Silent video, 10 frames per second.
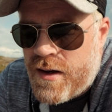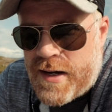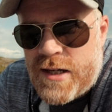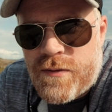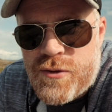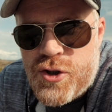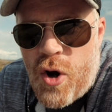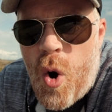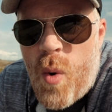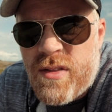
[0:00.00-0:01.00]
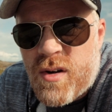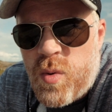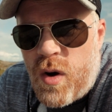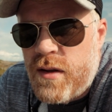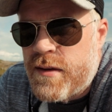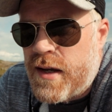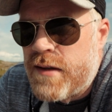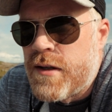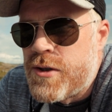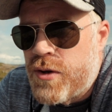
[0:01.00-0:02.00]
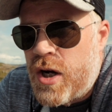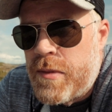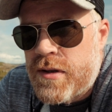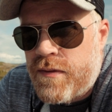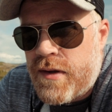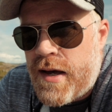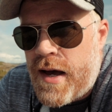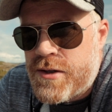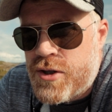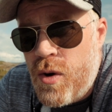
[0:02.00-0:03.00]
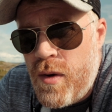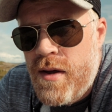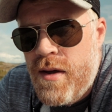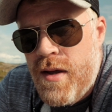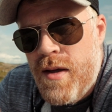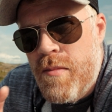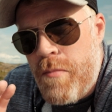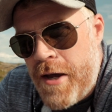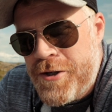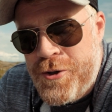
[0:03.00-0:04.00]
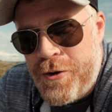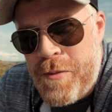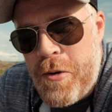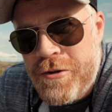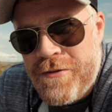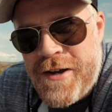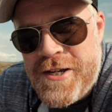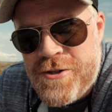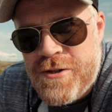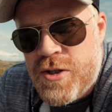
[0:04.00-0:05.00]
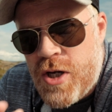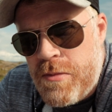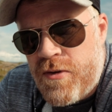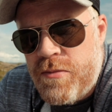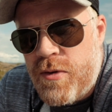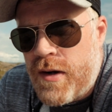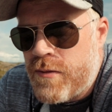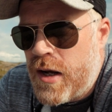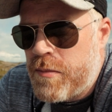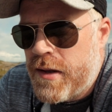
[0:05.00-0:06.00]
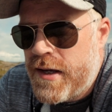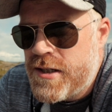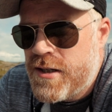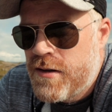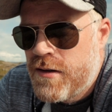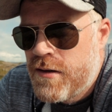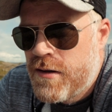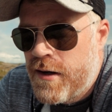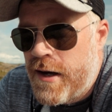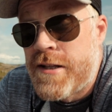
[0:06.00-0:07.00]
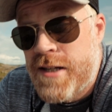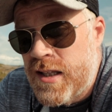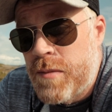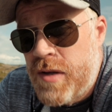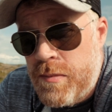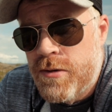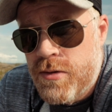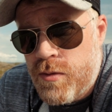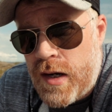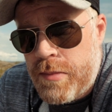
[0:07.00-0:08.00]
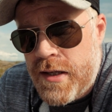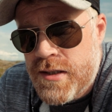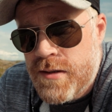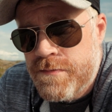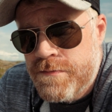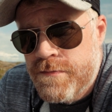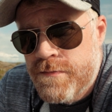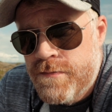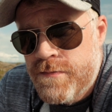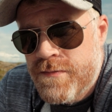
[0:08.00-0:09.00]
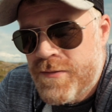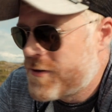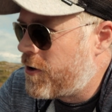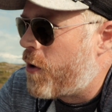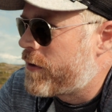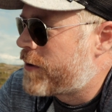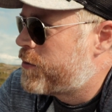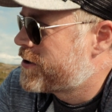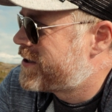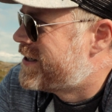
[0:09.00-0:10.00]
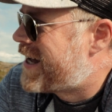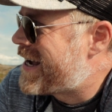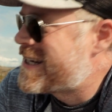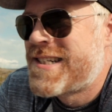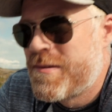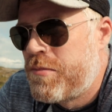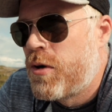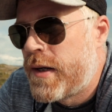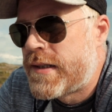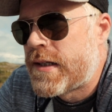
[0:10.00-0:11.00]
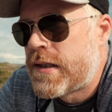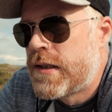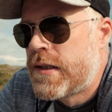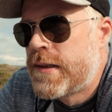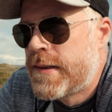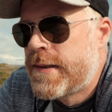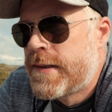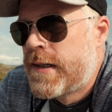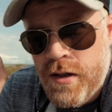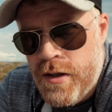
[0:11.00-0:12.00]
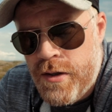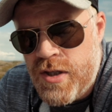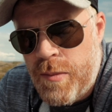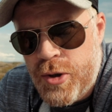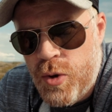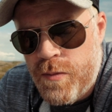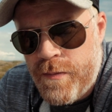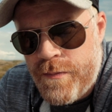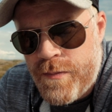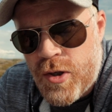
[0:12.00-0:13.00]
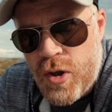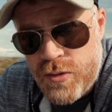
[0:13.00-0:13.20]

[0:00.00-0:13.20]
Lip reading: kind of show in the quality and enjoyment of the cache. So make sure your motivation is coming from the right place and sending people to the right place. Oh, that was nice, poetic. Number 2, go